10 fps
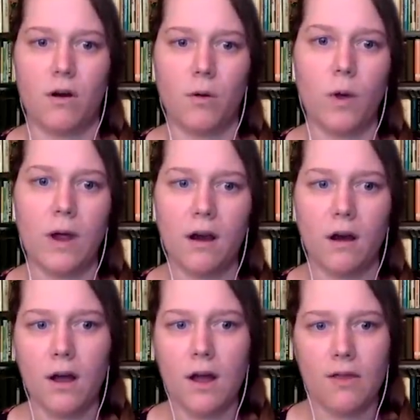
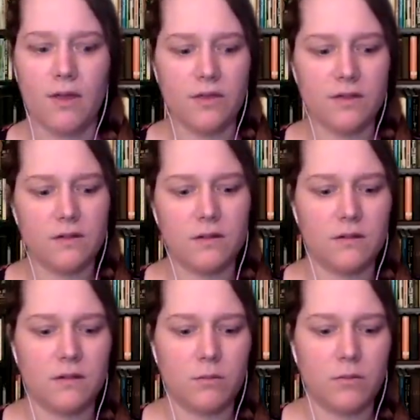aware that this isn't
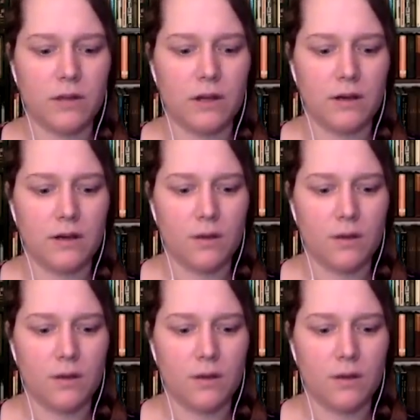simply